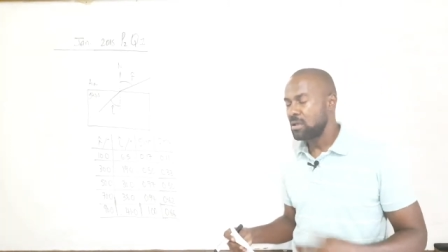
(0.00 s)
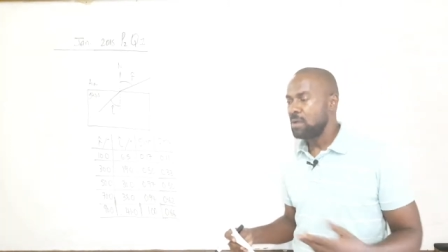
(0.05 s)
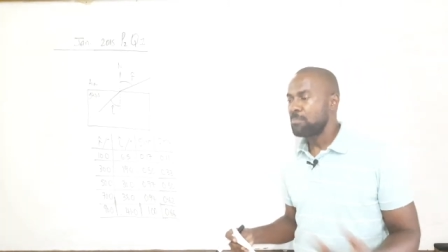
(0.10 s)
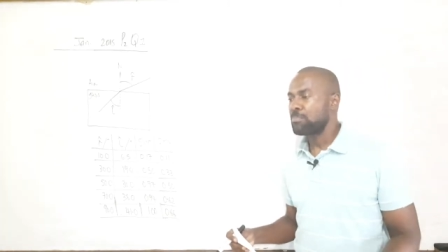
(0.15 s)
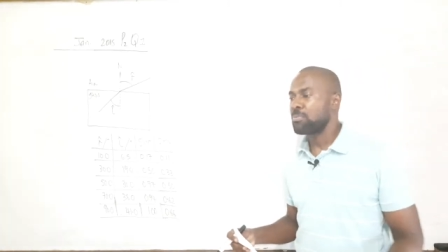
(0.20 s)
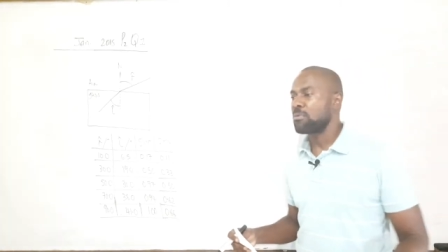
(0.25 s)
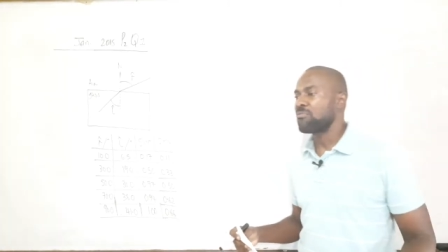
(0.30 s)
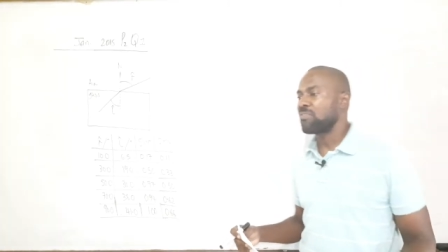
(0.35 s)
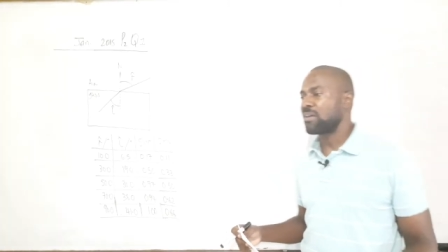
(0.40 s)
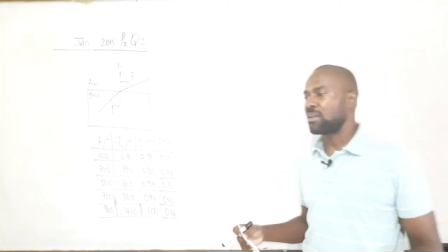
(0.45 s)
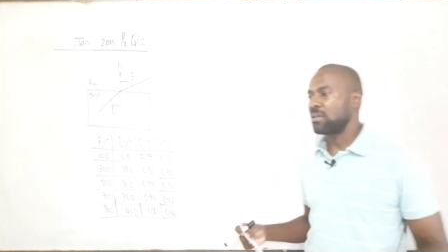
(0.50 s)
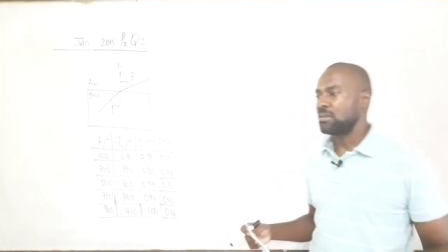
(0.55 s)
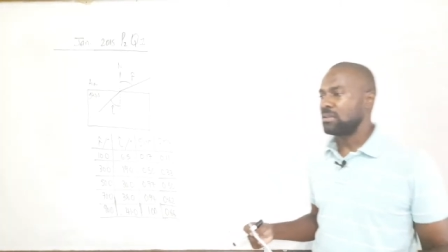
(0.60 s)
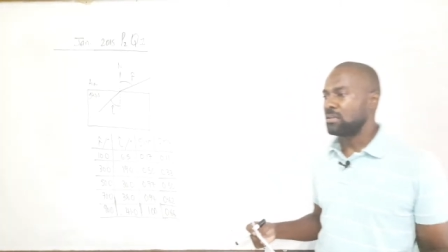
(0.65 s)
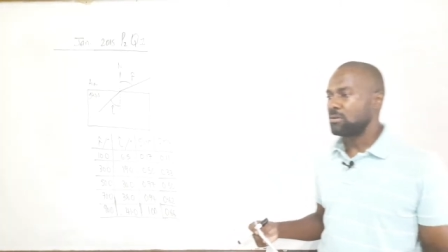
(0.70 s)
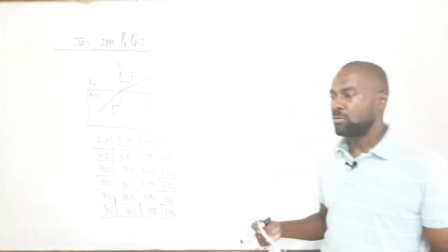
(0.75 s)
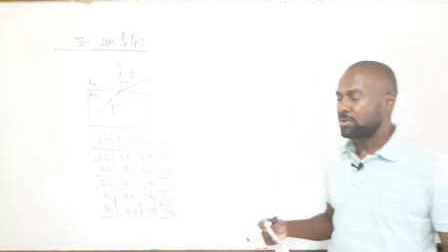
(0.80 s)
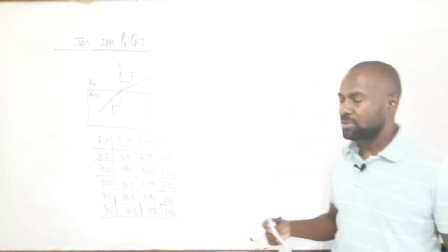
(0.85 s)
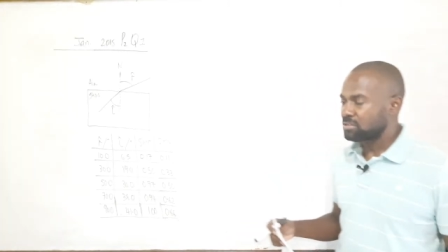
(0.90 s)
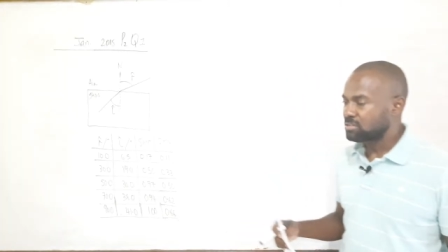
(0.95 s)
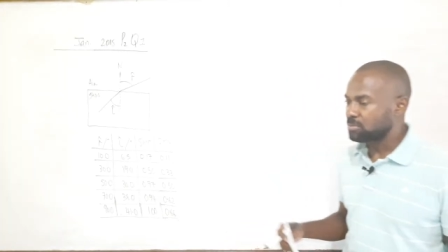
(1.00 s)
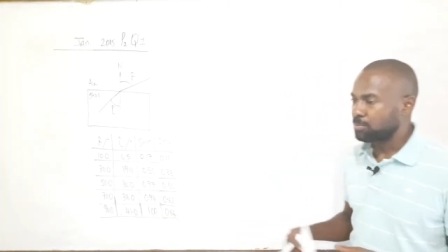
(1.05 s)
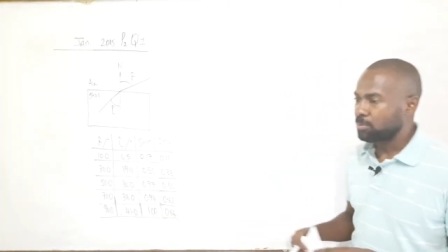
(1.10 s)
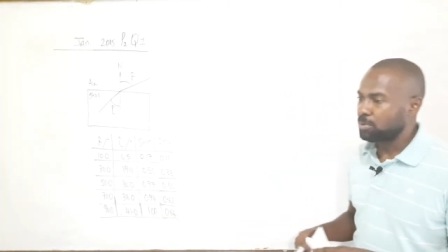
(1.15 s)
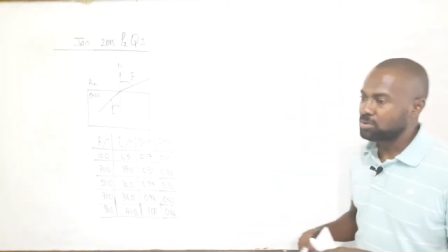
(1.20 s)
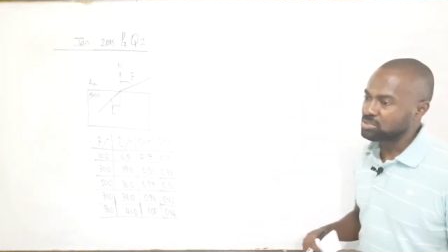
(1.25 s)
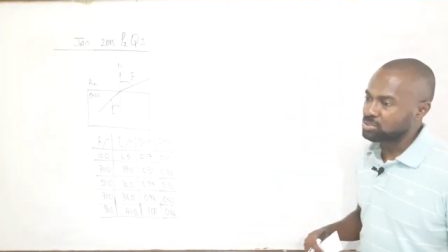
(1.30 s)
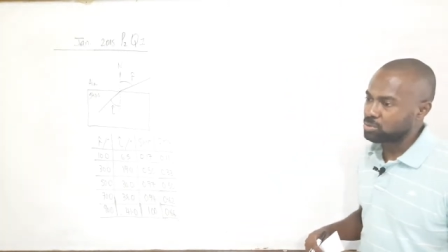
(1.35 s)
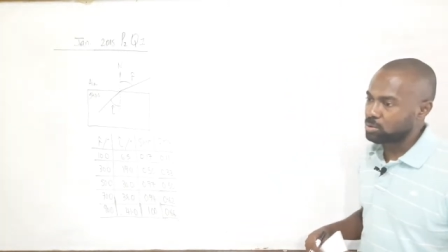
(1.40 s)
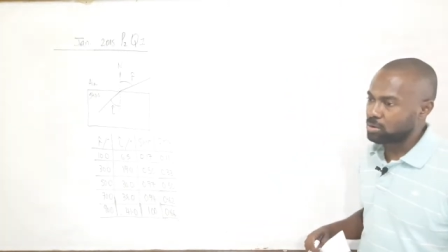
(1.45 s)
provided you did what you're
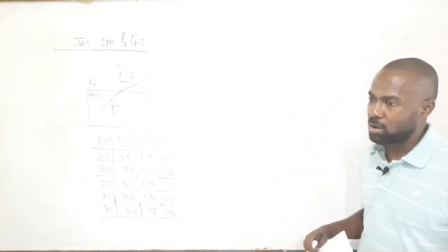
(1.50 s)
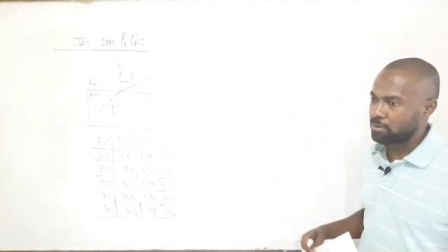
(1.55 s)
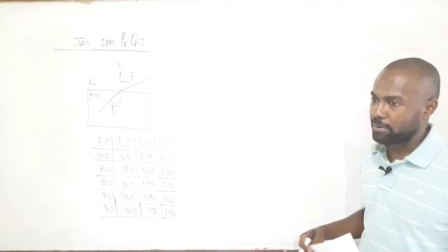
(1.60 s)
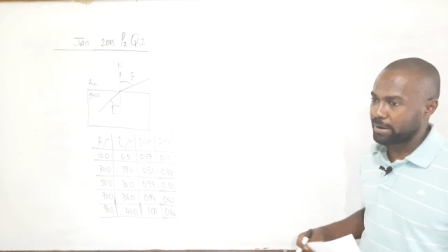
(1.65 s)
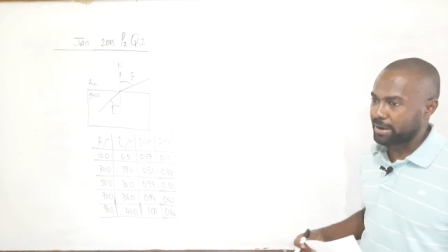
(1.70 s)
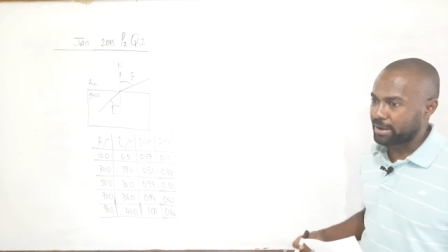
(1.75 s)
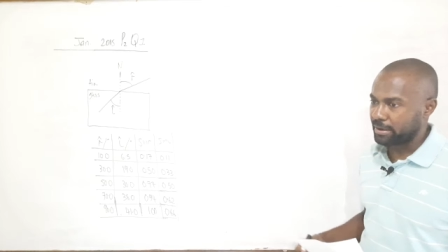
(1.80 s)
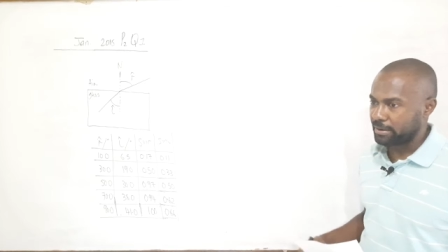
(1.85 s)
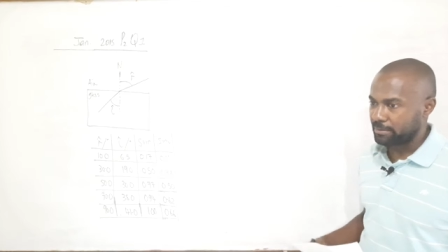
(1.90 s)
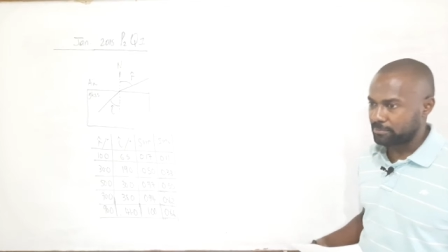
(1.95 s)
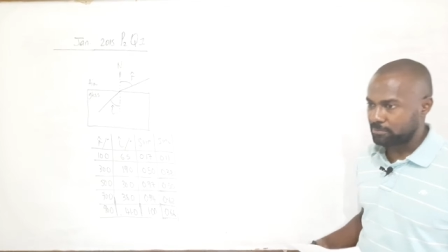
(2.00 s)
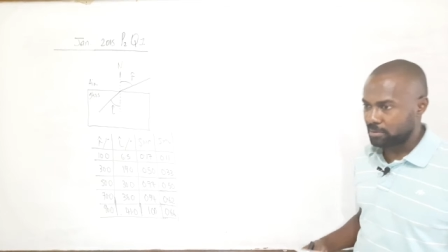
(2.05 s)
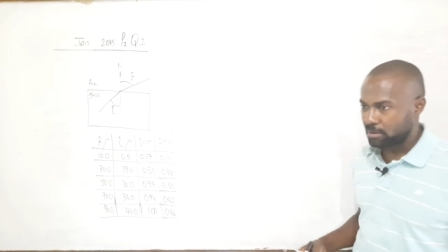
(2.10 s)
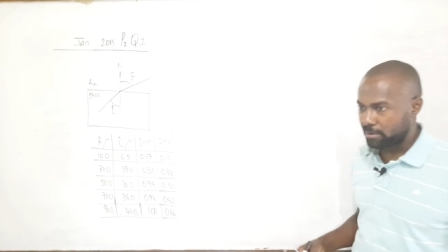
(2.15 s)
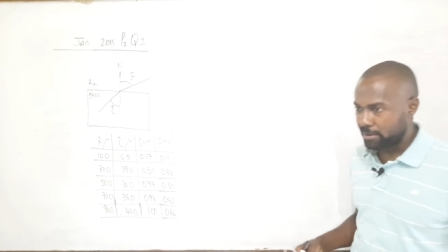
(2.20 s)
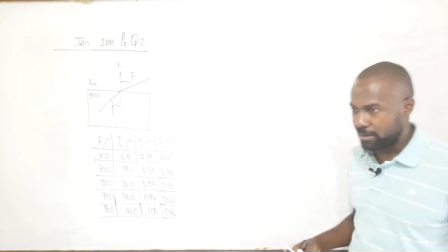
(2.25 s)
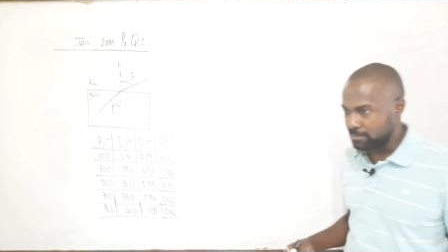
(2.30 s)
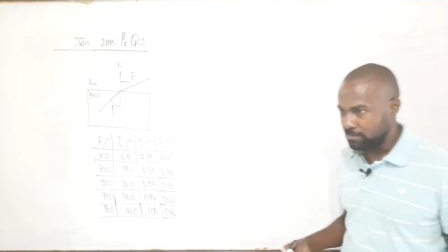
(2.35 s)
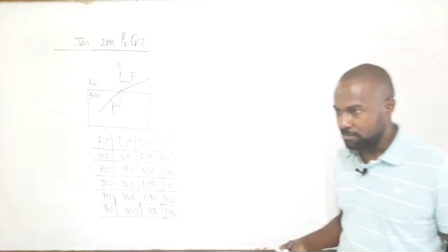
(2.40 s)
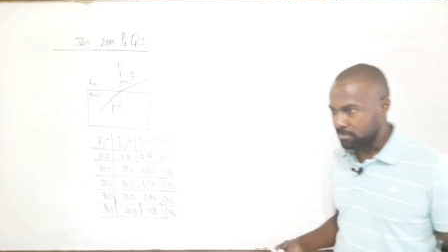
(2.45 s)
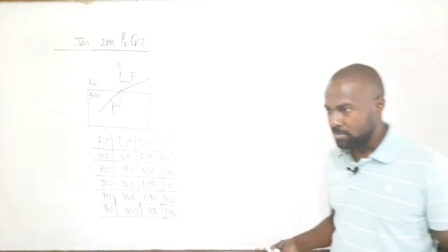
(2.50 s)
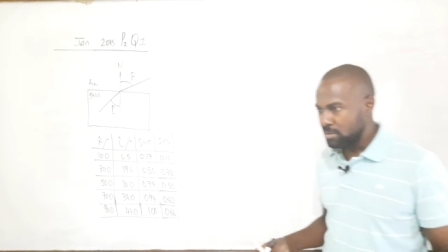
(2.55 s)
supposed to do correctly. All right.